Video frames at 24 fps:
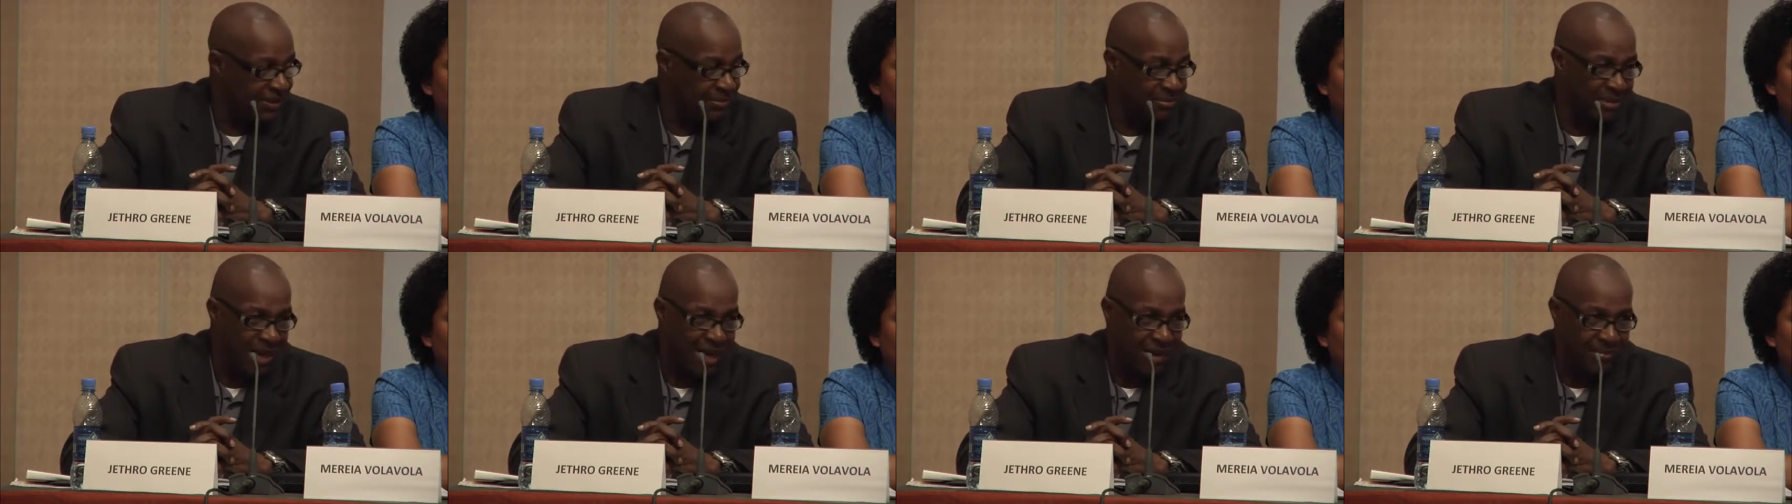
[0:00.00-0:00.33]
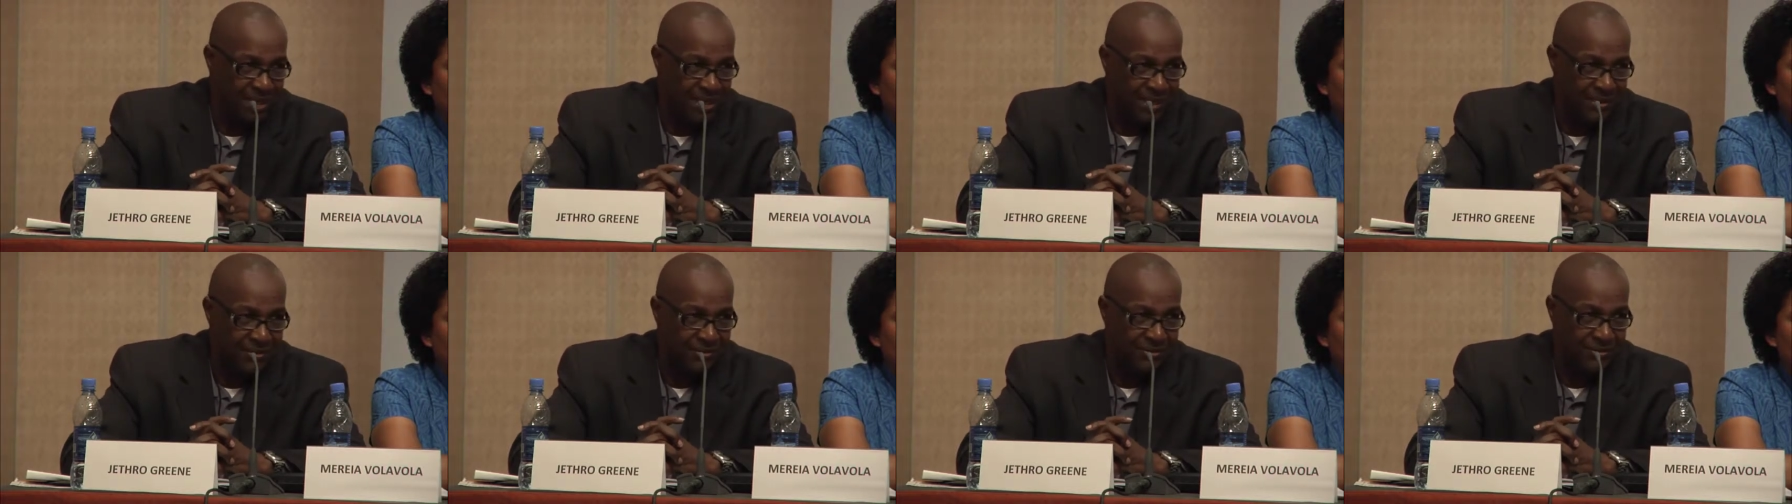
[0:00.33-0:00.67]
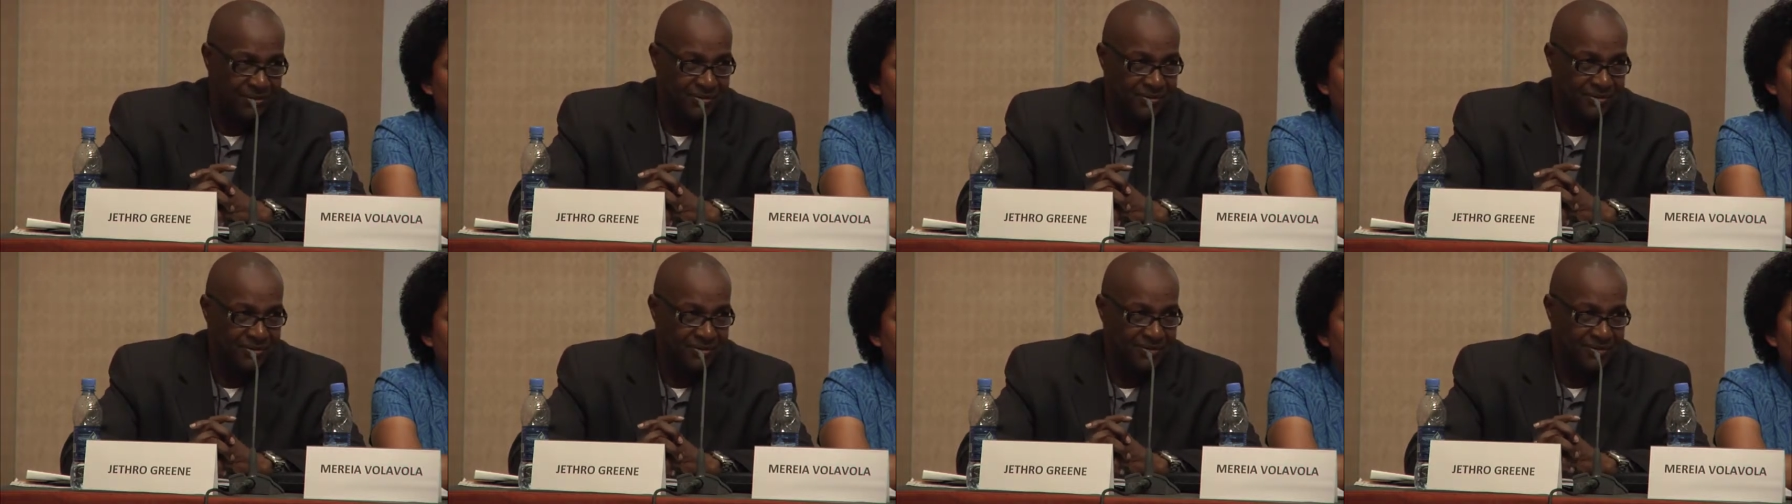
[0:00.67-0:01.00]
In
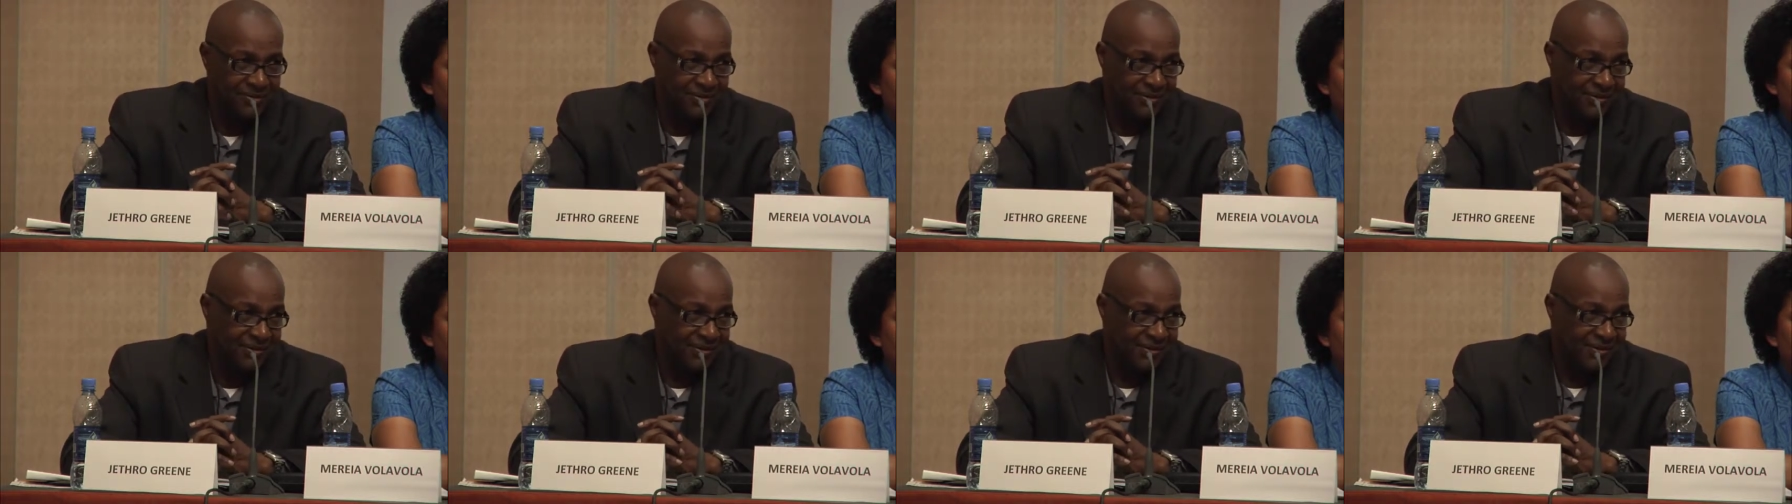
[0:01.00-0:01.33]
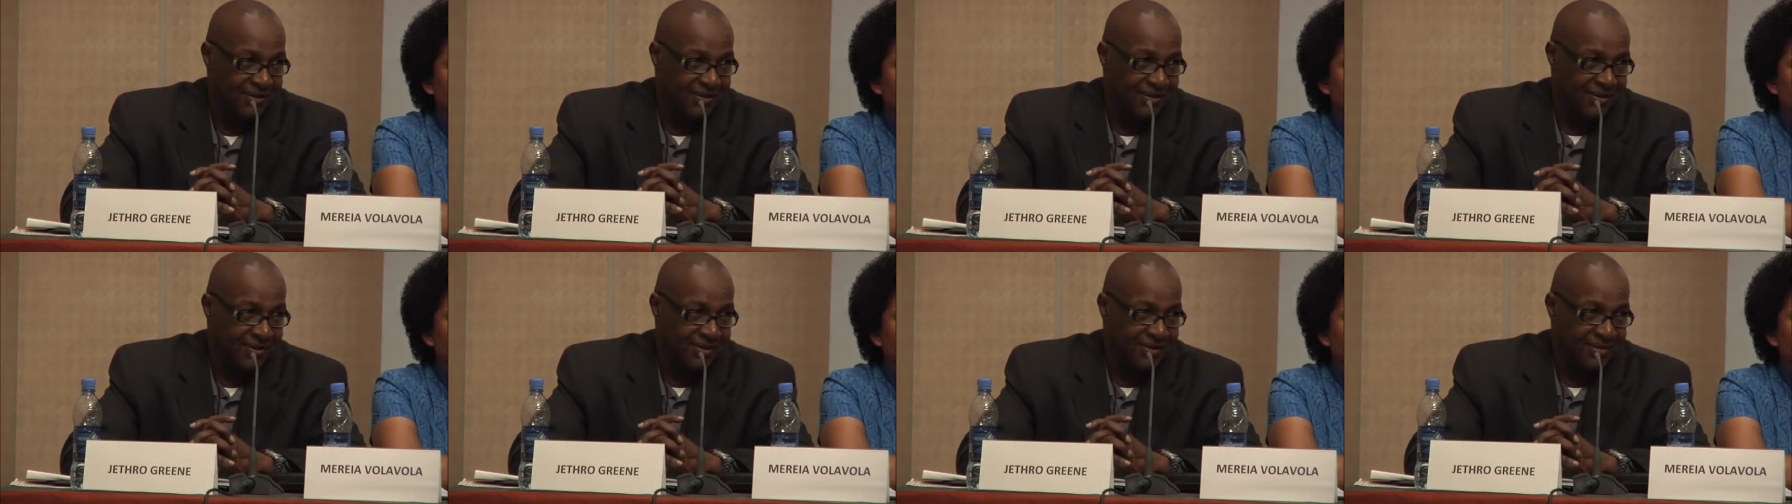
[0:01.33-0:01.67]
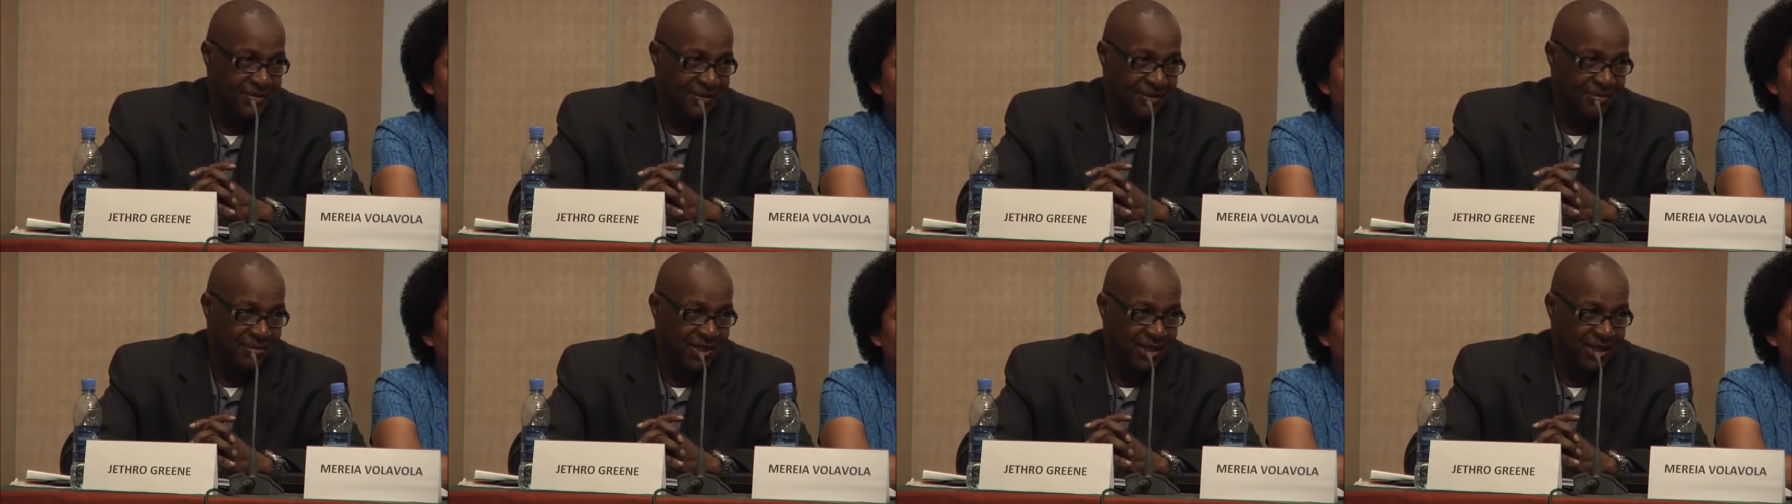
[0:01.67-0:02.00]
Barbados,
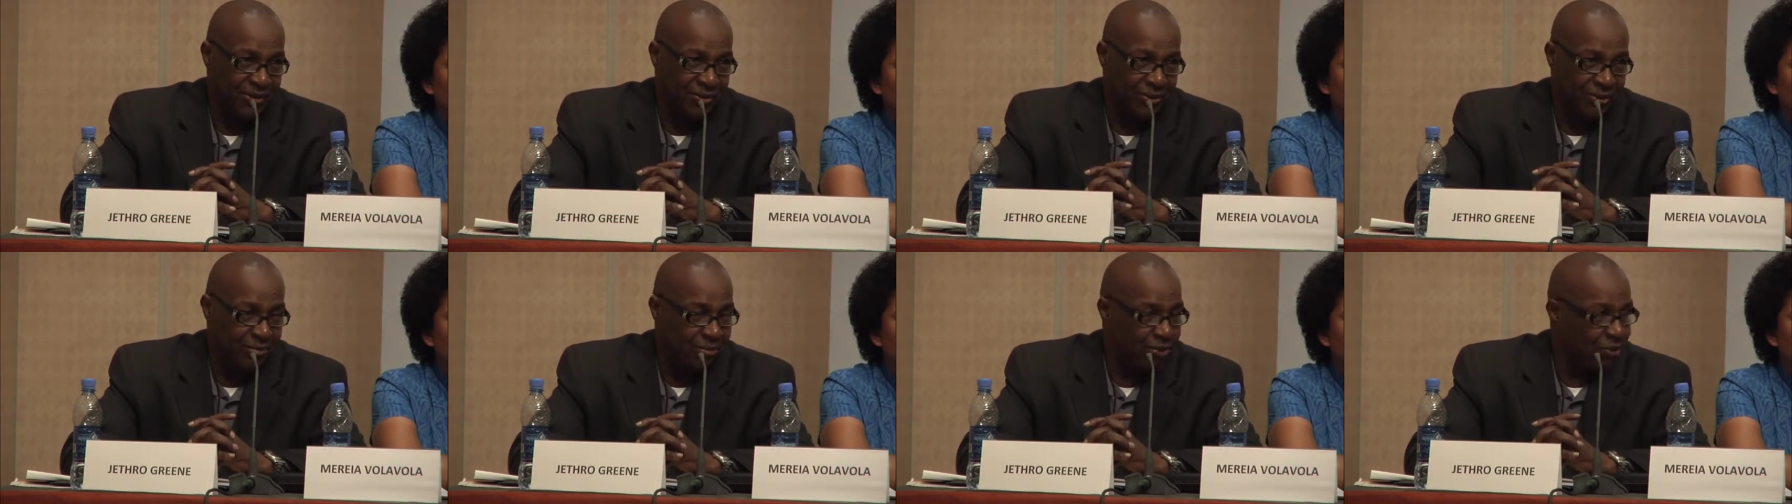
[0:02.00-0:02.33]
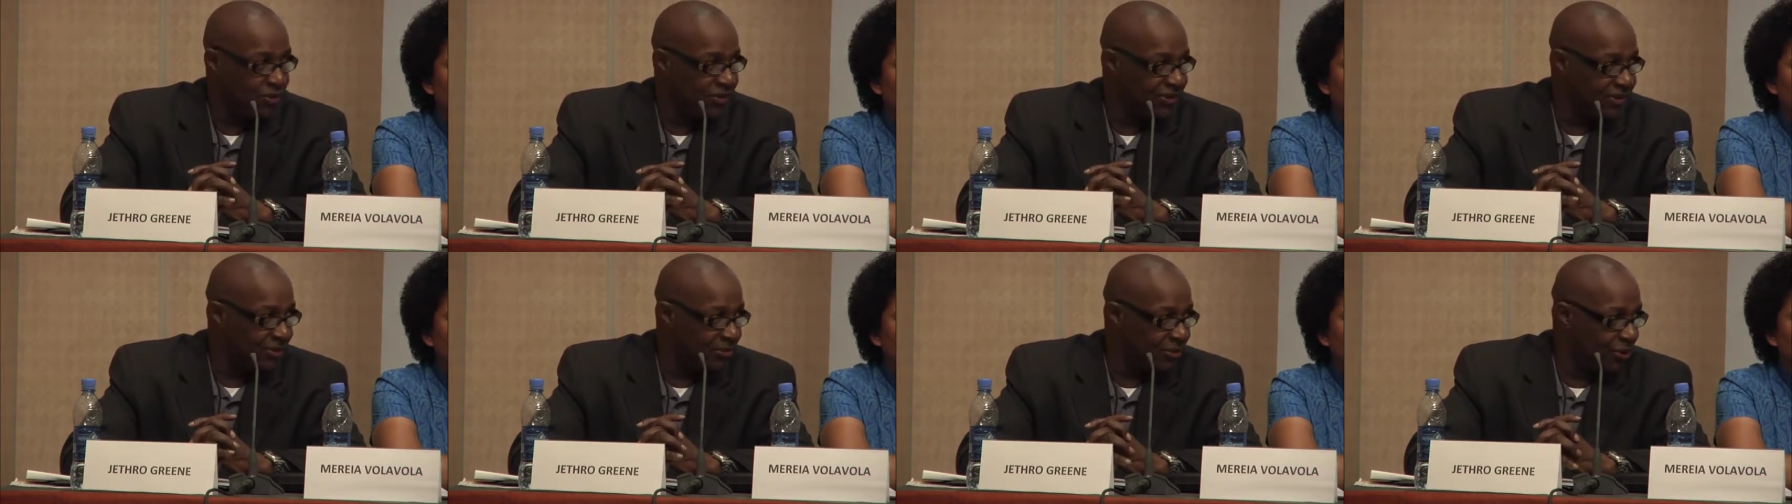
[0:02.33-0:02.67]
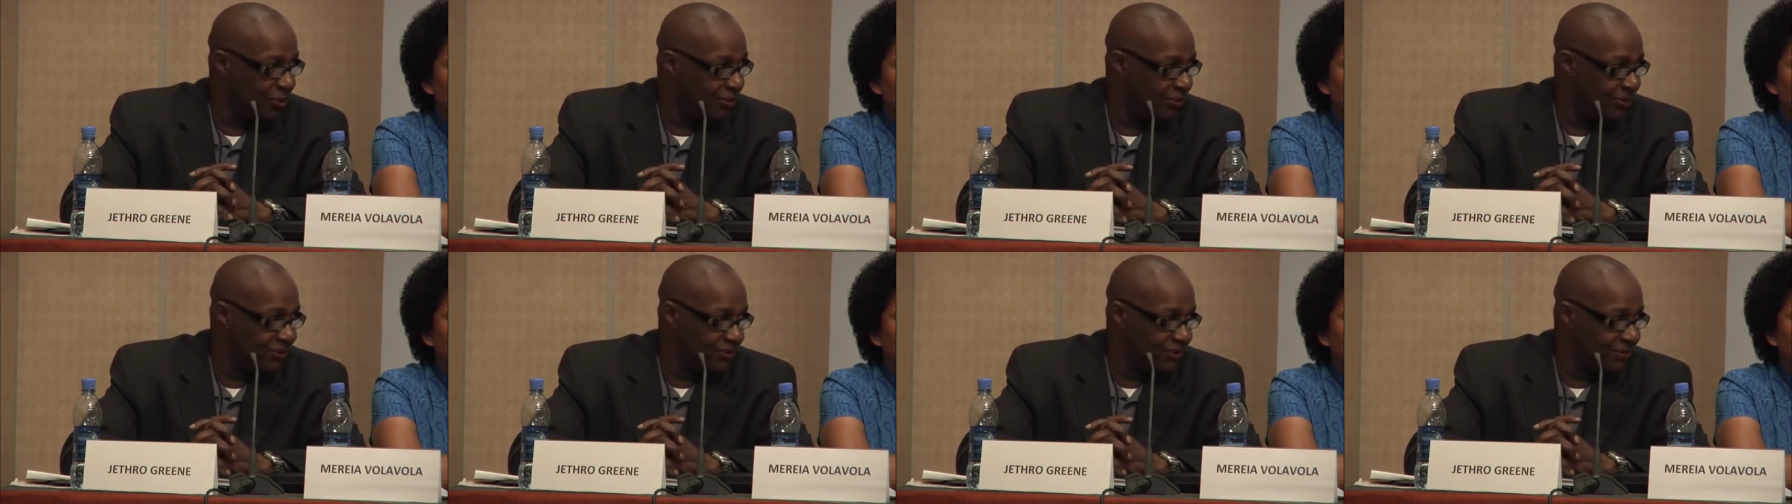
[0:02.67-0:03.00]
they make no bones
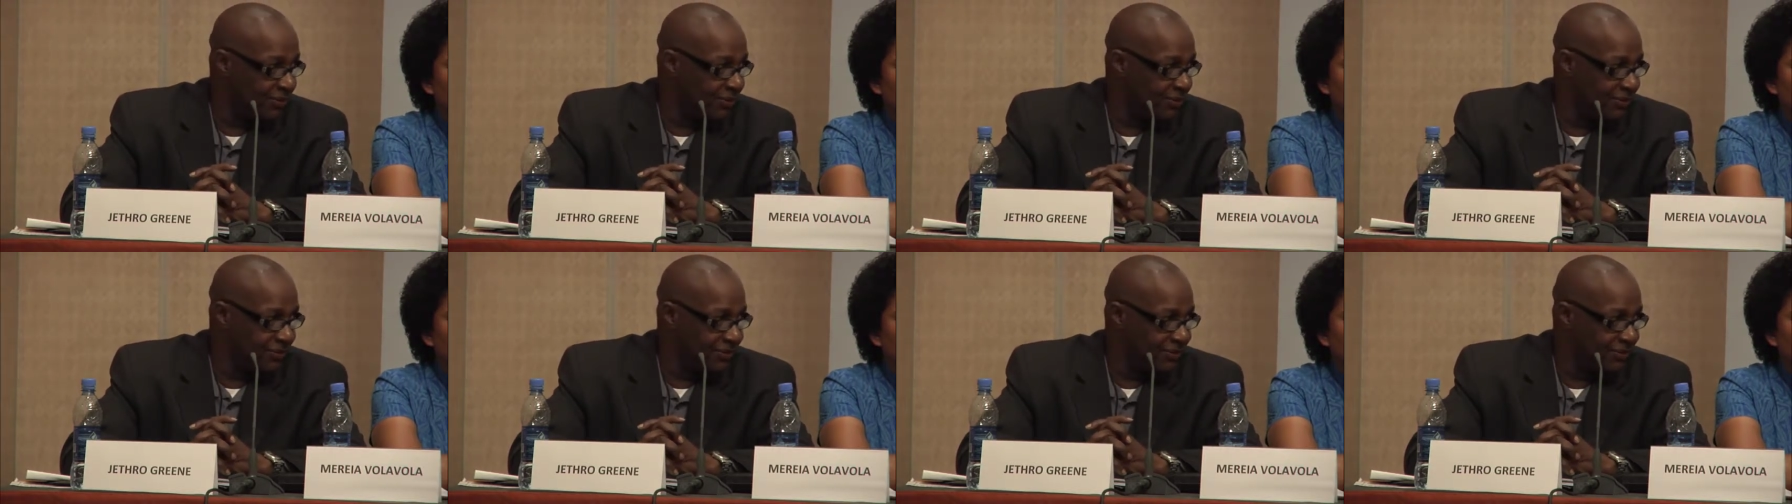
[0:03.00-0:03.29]
about